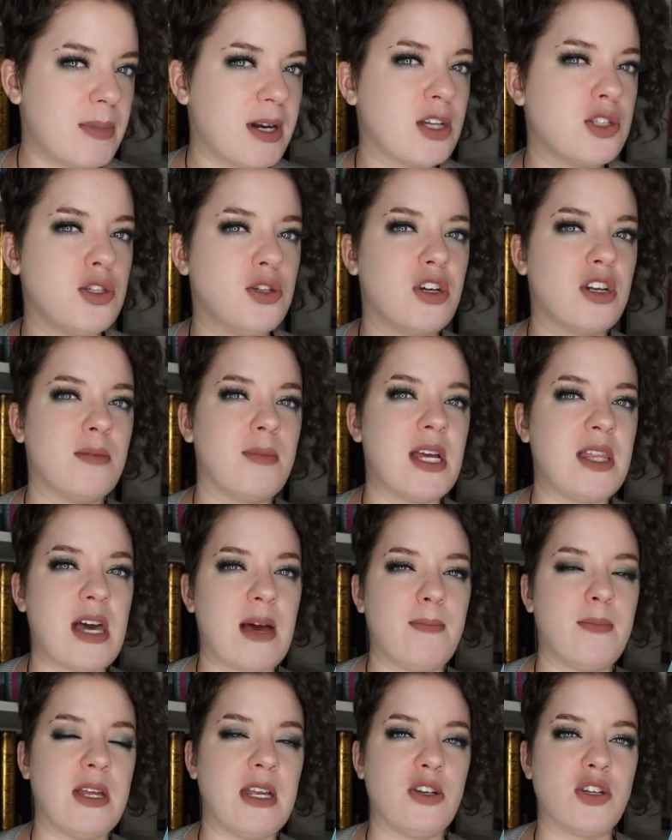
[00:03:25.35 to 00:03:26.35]
because you could have made
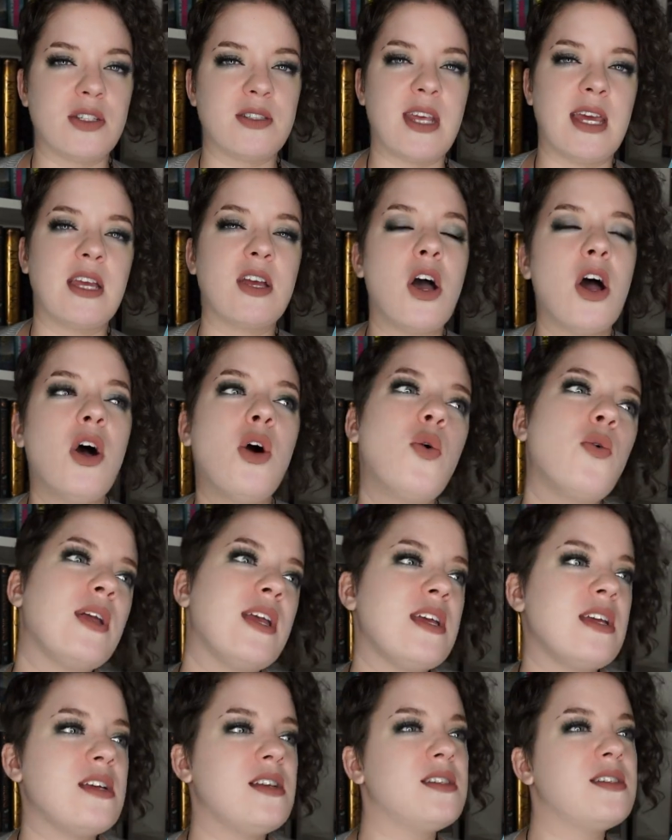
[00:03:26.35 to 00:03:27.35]
that be just like, oh,
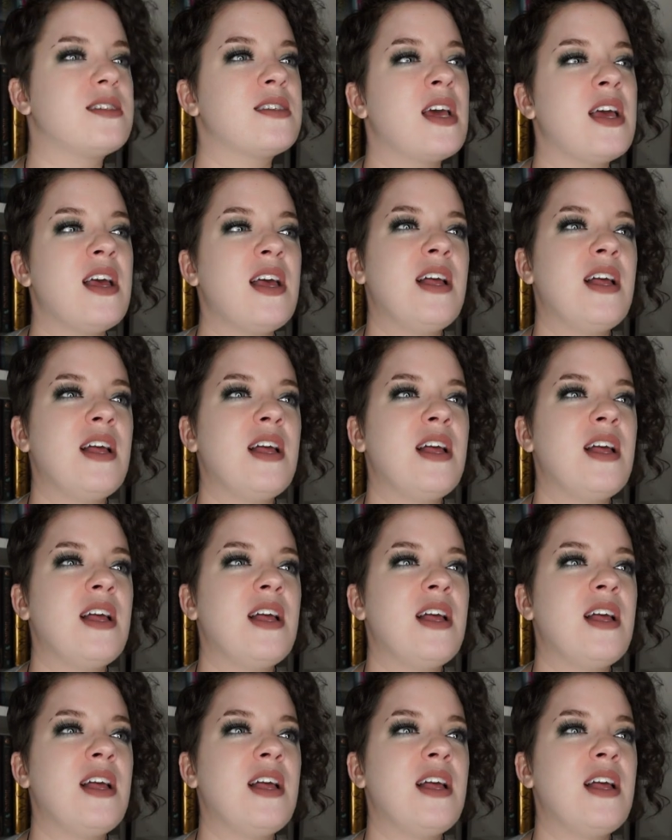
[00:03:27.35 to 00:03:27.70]
he's